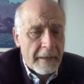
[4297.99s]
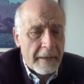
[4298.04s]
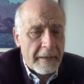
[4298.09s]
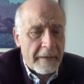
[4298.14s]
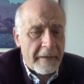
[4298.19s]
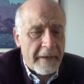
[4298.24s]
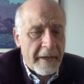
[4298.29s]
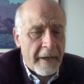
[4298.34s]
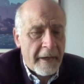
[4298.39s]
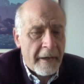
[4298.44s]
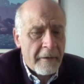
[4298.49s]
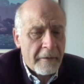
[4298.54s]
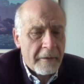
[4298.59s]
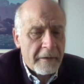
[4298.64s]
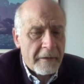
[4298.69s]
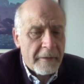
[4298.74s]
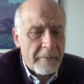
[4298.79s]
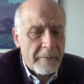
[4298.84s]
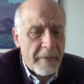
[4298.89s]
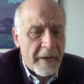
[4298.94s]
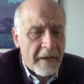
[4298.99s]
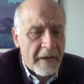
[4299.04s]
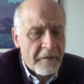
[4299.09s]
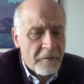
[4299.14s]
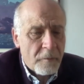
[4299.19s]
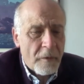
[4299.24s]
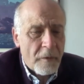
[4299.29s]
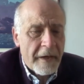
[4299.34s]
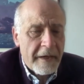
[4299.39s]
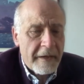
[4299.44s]
The
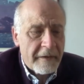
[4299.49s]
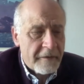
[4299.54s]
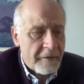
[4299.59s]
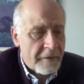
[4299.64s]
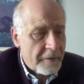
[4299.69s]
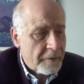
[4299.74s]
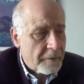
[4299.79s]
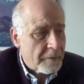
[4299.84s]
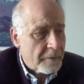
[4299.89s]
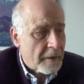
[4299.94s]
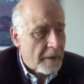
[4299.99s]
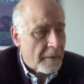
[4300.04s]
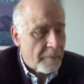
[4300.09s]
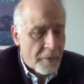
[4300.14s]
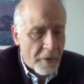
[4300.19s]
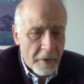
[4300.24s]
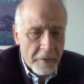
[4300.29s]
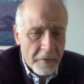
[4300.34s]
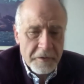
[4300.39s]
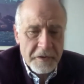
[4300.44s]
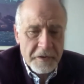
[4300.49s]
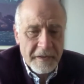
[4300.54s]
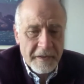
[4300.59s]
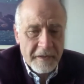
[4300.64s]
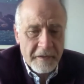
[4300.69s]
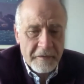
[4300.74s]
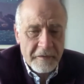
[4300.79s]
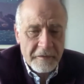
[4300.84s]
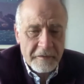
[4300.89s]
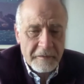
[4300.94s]
best way to approach
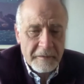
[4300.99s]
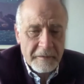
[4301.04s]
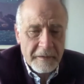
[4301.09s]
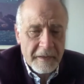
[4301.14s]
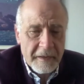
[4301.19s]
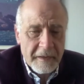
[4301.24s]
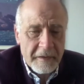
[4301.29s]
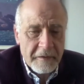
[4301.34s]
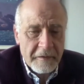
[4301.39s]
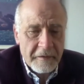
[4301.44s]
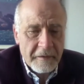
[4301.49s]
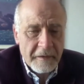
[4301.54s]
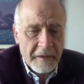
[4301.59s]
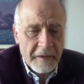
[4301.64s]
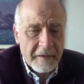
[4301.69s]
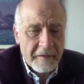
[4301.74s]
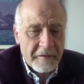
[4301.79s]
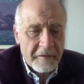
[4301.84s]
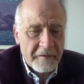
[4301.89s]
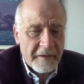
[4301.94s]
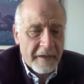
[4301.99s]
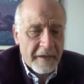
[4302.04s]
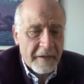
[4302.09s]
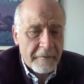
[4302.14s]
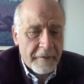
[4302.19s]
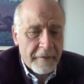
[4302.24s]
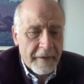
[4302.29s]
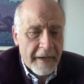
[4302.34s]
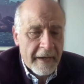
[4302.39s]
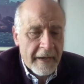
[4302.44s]
this is, instead
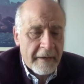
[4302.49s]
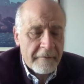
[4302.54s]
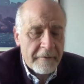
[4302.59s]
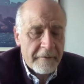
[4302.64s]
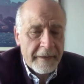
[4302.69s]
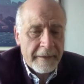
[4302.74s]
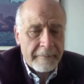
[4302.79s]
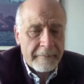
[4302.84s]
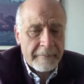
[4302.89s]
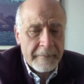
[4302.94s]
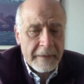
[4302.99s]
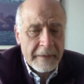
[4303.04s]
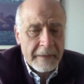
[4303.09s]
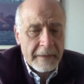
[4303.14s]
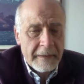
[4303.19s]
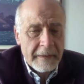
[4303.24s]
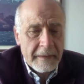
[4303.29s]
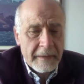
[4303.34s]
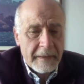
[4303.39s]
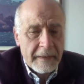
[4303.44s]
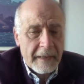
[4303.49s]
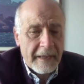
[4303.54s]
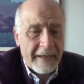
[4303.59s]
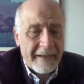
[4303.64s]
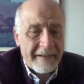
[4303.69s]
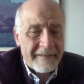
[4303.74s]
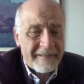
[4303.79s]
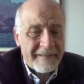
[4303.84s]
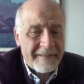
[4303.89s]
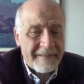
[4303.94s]
of having a
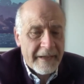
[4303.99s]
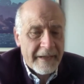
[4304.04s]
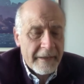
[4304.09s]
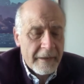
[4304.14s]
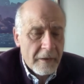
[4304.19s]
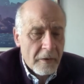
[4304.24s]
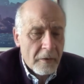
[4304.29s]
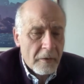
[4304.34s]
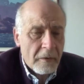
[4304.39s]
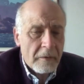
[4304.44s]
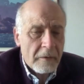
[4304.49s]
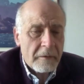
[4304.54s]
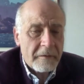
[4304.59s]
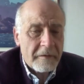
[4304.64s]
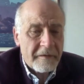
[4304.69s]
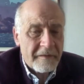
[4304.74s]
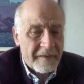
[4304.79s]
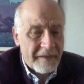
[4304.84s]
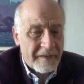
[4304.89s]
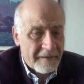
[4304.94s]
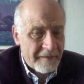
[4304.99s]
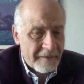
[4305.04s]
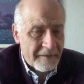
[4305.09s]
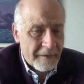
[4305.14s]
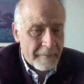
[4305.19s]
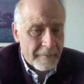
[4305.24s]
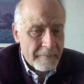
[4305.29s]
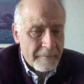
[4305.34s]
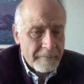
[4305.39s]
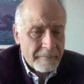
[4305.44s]
single
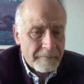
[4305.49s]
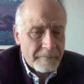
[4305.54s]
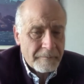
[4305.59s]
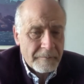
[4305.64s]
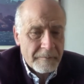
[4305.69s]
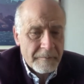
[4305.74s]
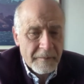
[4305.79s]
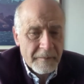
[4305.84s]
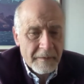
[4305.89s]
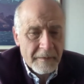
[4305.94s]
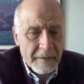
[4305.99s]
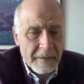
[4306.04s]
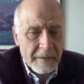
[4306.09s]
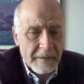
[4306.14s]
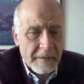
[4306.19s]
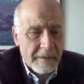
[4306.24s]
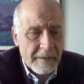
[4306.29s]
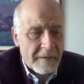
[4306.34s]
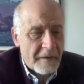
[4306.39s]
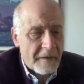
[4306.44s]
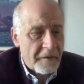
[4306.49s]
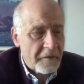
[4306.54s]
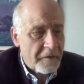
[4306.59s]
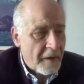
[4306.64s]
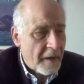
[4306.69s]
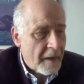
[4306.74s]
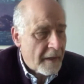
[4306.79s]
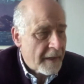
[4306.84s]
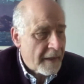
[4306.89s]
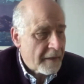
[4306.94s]
system
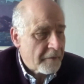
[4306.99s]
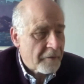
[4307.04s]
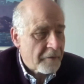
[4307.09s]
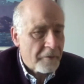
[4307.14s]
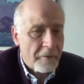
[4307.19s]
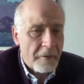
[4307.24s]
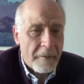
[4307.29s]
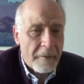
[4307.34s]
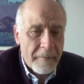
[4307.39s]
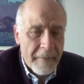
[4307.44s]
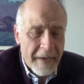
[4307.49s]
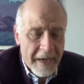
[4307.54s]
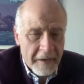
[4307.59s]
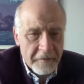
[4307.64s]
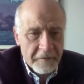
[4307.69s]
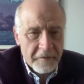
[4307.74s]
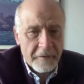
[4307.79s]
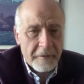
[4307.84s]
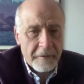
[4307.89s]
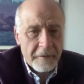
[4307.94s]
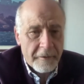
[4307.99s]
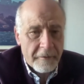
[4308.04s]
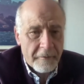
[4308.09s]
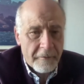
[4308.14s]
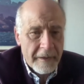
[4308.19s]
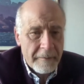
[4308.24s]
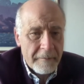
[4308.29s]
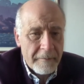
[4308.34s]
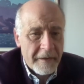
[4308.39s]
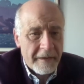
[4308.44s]
designed through a master
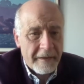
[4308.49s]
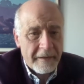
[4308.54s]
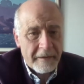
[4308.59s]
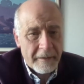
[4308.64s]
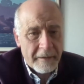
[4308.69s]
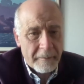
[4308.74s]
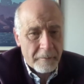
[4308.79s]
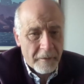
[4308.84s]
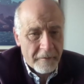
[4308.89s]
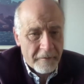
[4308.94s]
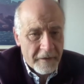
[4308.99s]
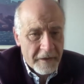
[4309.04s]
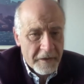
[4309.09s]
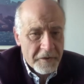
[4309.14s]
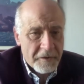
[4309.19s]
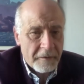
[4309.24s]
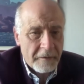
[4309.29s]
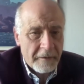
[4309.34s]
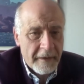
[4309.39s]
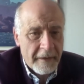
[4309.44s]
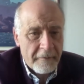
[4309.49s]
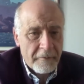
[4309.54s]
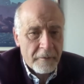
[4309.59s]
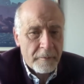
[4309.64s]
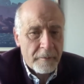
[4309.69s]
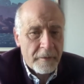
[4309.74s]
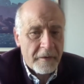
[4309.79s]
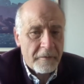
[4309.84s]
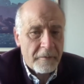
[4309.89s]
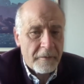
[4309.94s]
agreement at the provincial level
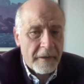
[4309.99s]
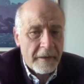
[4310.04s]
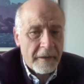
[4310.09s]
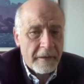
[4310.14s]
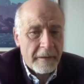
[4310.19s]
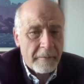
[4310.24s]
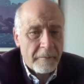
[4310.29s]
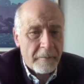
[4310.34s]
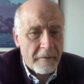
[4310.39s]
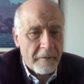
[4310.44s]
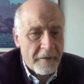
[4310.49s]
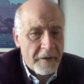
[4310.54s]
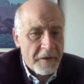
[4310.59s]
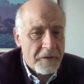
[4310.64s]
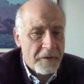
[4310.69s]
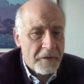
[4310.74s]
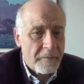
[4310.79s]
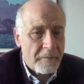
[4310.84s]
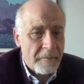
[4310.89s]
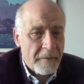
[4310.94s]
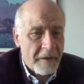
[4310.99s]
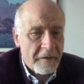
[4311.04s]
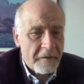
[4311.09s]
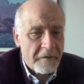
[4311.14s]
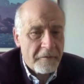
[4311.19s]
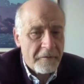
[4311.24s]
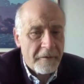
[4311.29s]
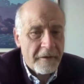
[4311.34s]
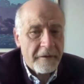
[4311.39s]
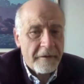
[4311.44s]
between the provincial
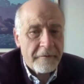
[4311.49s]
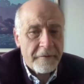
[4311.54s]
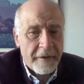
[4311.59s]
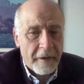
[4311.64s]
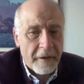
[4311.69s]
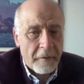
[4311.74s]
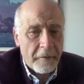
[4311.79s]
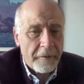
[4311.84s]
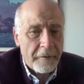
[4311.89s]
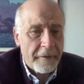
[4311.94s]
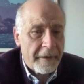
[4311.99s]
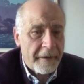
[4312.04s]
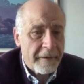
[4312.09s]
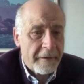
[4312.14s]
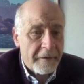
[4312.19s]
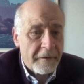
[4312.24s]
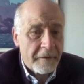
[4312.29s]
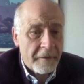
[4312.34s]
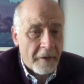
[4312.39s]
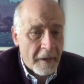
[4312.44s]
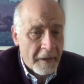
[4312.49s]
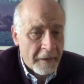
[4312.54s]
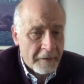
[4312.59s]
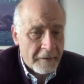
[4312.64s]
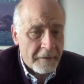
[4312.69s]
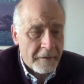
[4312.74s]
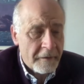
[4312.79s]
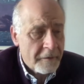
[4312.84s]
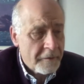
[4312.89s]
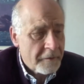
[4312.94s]
Ministry of Health and the
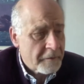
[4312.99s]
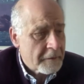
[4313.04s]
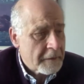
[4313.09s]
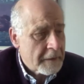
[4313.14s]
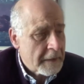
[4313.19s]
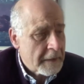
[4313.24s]
doctors,